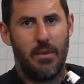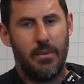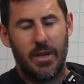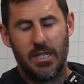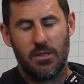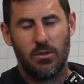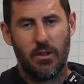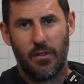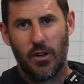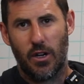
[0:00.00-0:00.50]
that
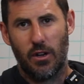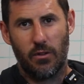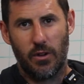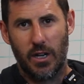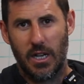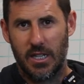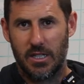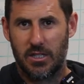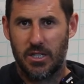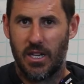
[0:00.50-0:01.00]
means we've got
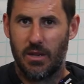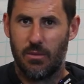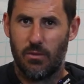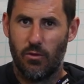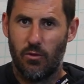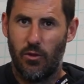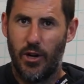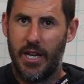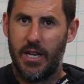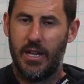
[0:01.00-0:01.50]
really cheap
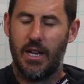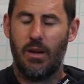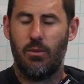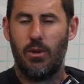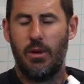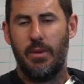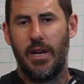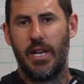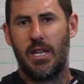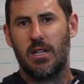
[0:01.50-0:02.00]
rent and
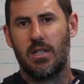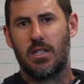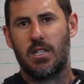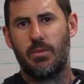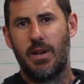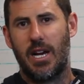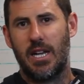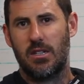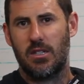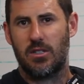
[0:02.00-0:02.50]
we're making
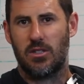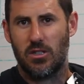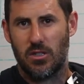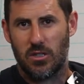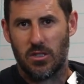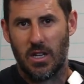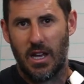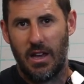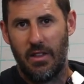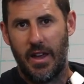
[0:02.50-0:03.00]
smart
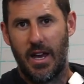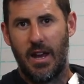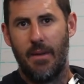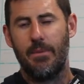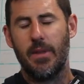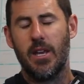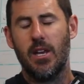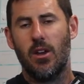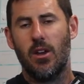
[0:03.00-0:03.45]
decisions like that.